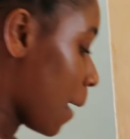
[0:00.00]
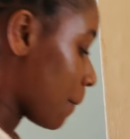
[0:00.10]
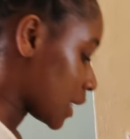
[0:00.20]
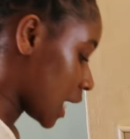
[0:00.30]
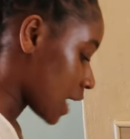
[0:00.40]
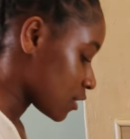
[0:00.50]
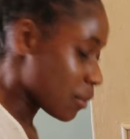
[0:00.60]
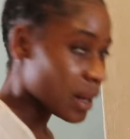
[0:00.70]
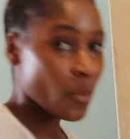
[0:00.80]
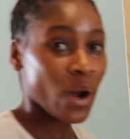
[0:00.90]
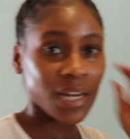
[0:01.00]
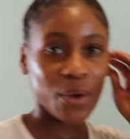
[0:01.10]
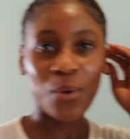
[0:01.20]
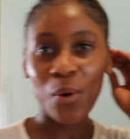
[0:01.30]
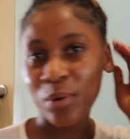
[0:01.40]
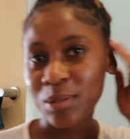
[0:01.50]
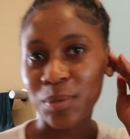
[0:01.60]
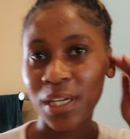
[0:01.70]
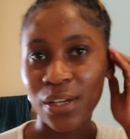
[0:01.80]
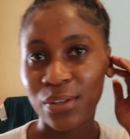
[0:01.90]
But guys, no matter what, I will always
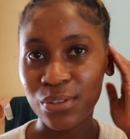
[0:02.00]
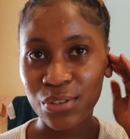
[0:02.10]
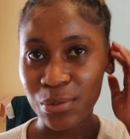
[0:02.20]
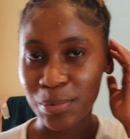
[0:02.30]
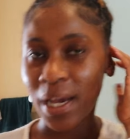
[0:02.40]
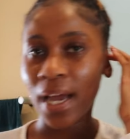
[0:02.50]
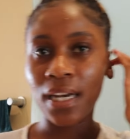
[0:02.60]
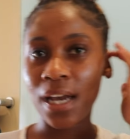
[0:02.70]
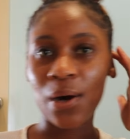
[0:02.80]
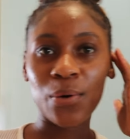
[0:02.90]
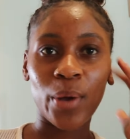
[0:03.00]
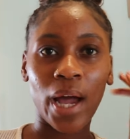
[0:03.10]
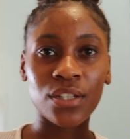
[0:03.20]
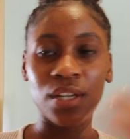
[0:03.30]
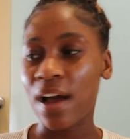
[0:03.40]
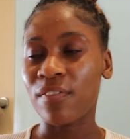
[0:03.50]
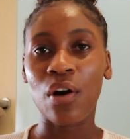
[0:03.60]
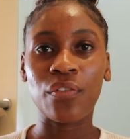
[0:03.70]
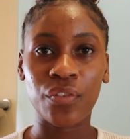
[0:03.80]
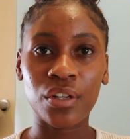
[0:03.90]
be a YouTuber, and now we actually have
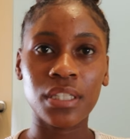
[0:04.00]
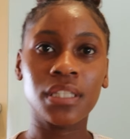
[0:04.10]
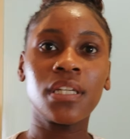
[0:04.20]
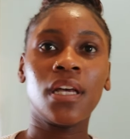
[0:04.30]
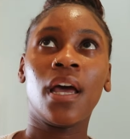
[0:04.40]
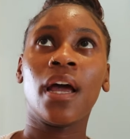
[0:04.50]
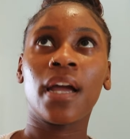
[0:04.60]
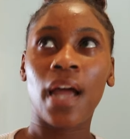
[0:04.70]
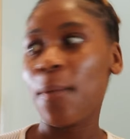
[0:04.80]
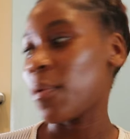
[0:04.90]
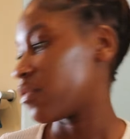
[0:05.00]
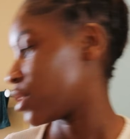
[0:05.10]
our first camera for